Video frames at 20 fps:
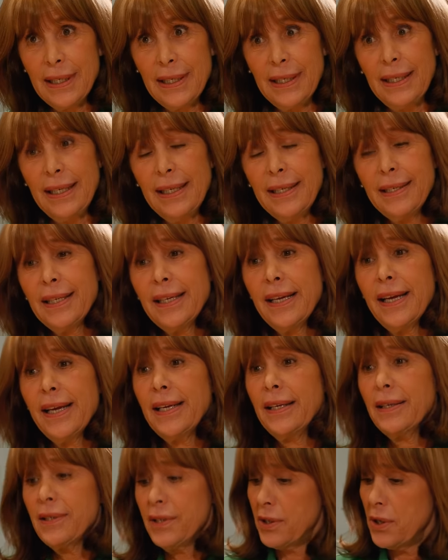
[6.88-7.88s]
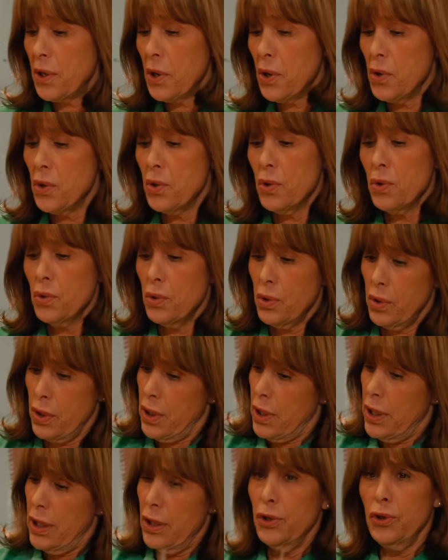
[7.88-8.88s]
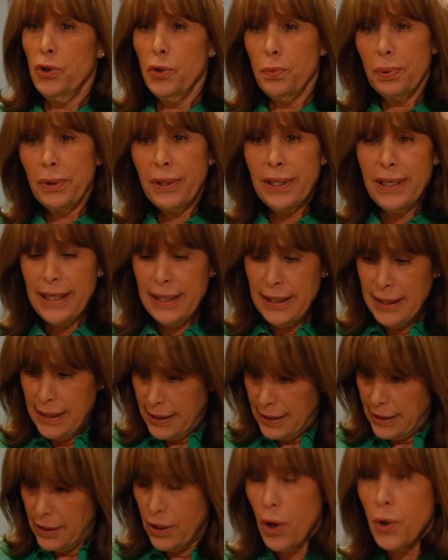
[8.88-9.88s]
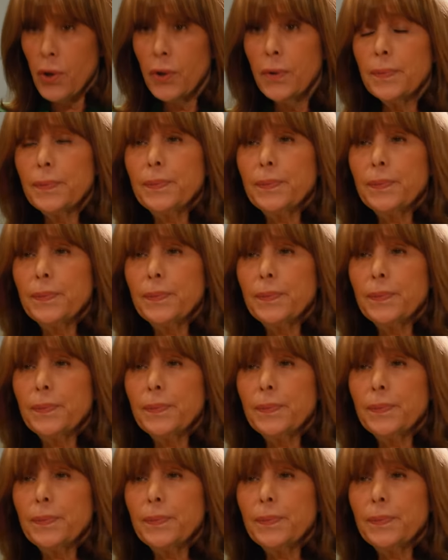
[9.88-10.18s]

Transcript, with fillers: see today, so can you please go?